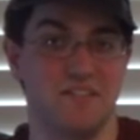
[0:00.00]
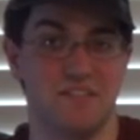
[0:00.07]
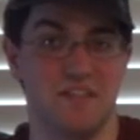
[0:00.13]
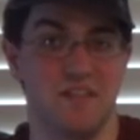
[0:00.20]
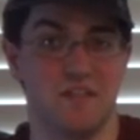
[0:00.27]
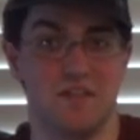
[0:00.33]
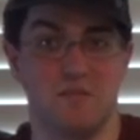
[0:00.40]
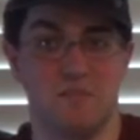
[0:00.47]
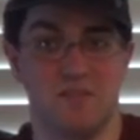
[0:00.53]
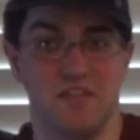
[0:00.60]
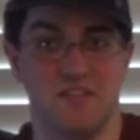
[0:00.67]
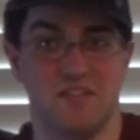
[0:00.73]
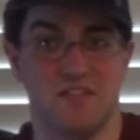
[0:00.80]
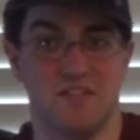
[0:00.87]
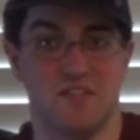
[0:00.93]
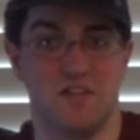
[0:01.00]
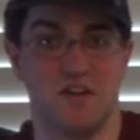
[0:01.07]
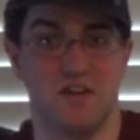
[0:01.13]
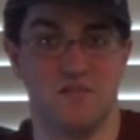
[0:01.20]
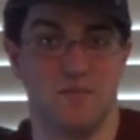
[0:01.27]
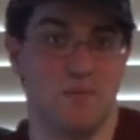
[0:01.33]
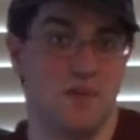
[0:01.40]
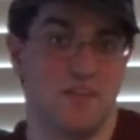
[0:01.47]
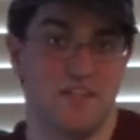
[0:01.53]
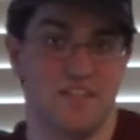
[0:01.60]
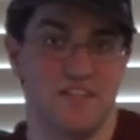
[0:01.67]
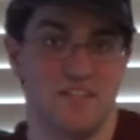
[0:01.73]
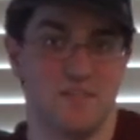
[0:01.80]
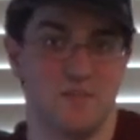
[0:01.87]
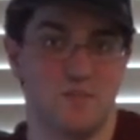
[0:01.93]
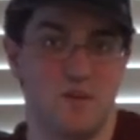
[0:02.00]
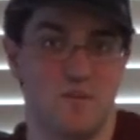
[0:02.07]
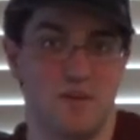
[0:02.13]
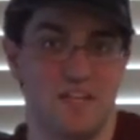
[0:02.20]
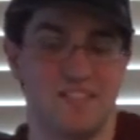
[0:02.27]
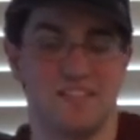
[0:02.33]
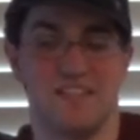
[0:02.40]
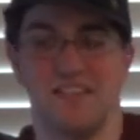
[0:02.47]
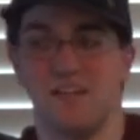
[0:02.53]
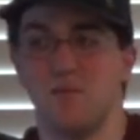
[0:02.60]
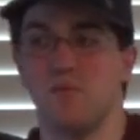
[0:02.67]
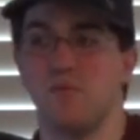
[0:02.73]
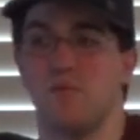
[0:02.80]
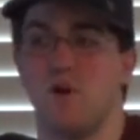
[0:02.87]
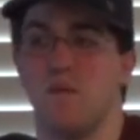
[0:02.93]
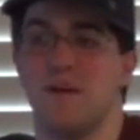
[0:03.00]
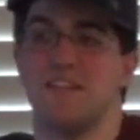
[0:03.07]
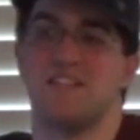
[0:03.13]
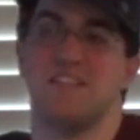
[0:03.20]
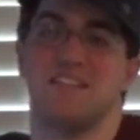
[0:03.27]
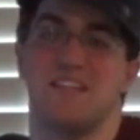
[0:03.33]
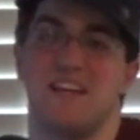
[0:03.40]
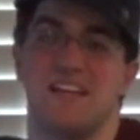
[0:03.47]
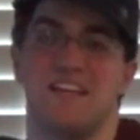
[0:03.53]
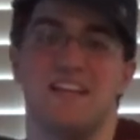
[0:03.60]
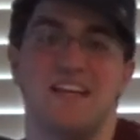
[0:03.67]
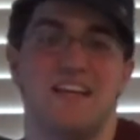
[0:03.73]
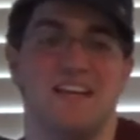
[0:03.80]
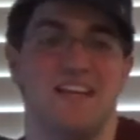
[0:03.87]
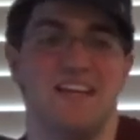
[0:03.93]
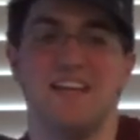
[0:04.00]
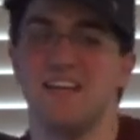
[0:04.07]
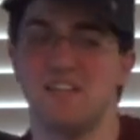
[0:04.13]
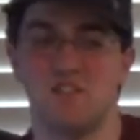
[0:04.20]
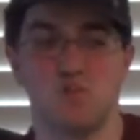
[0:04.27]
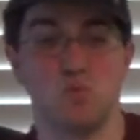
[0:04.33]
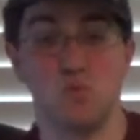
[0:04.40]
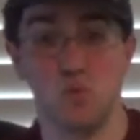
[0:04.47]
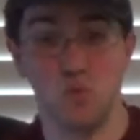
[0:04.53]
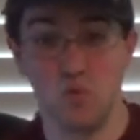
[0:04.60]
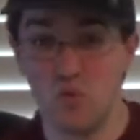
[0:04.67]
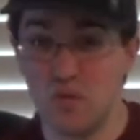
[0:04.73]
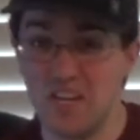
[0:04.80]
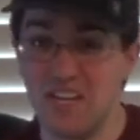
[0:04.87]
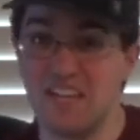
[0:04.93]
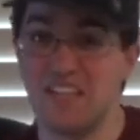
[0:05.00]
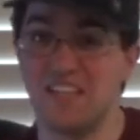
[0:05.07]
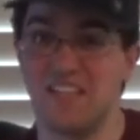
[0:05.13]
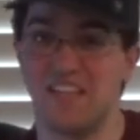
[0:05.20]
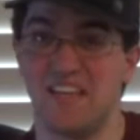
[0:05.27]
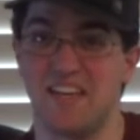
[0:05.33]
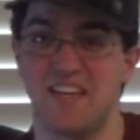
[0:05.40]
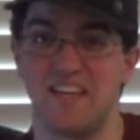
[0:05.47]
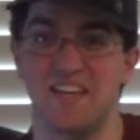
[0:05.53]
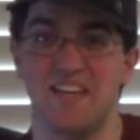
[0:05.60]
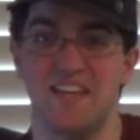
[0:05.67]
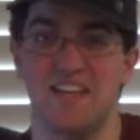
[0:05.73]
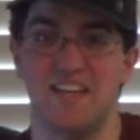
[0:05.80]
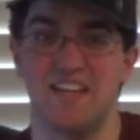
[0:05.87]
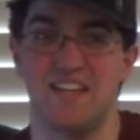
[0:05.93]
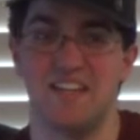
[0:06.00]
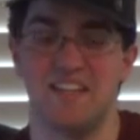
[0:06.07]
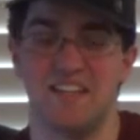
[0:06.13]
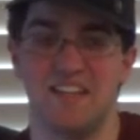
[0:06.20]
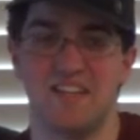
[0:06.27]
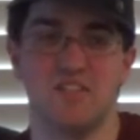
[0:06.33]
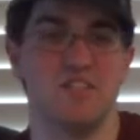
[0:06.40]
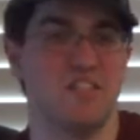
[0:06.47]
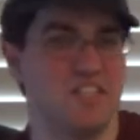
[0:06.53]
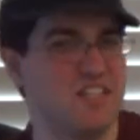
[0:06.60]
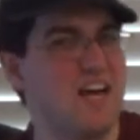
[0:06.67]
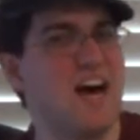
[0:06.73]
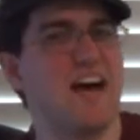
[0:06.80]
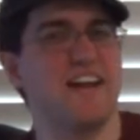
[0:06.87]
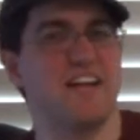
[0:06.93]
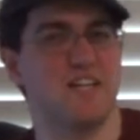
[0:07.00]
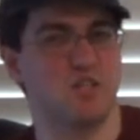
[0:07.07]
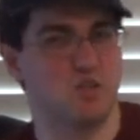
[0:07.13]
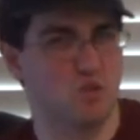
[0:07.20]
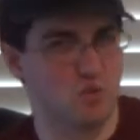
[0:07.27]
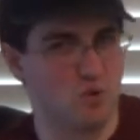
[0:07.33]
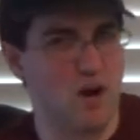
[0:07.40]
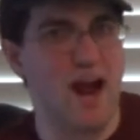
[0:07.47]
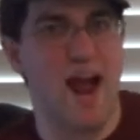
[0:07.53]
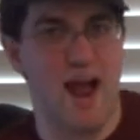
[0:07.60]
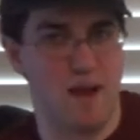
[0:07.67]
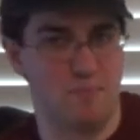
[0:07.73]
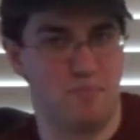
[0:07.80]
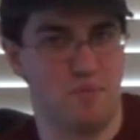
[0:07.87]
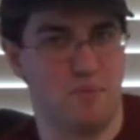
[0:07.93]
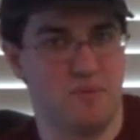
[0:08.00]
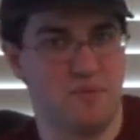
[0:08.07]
another good place to start if you want to get into romance. The thing with romance is that it's really... there's a lot of crap.